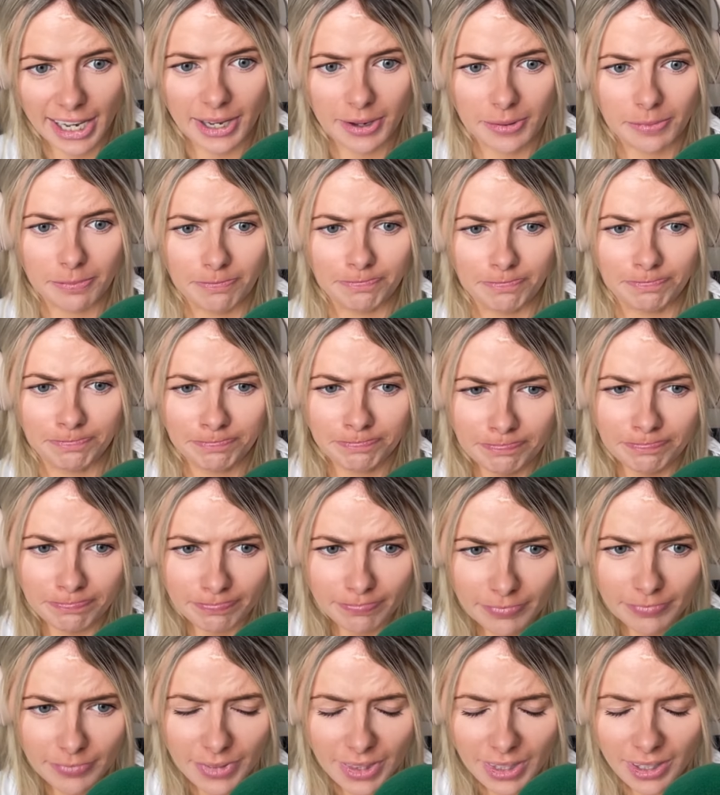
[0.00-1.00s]

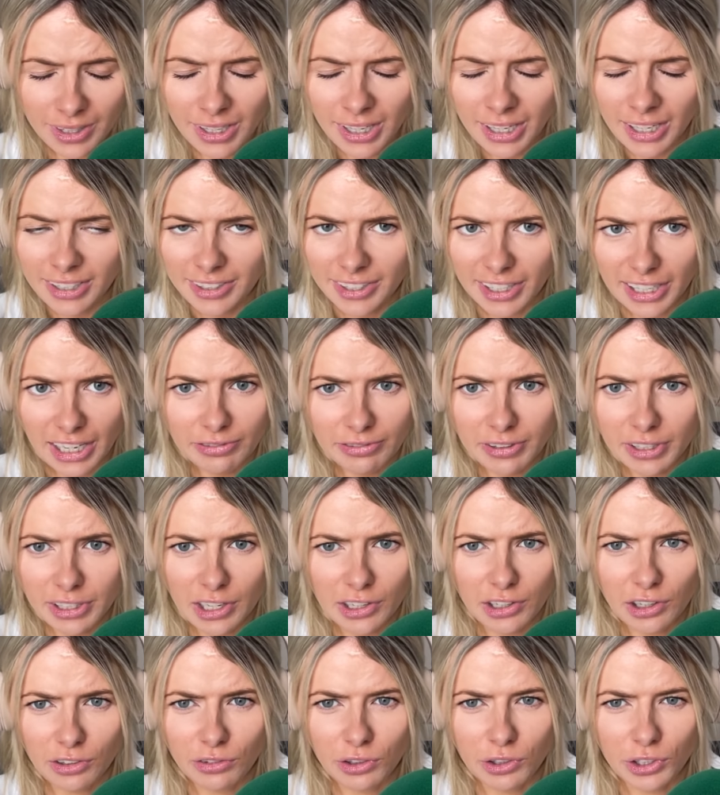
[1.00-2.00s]
They
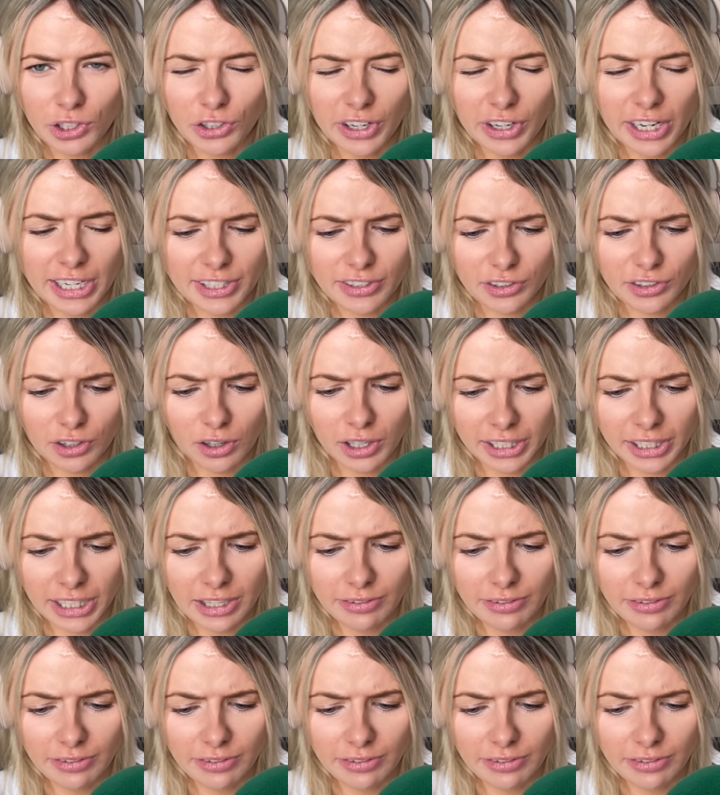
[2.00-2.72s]
definitely didn't run the race at all.